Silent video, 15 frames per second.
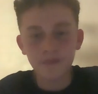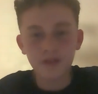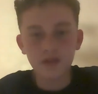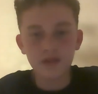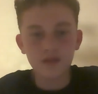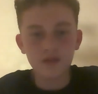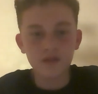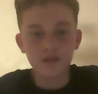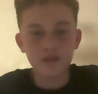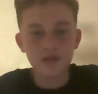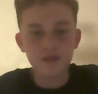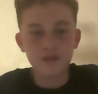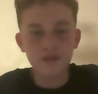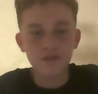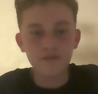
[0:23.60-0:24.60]
And this
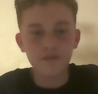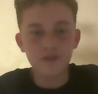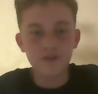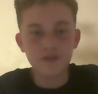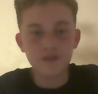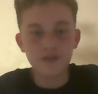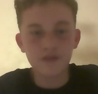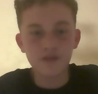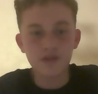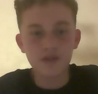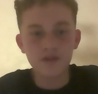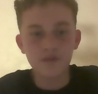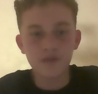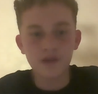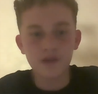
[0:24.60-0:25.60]
is the first
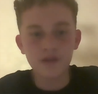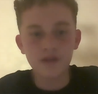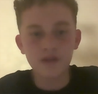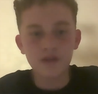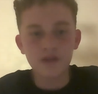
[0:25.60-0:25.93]
series where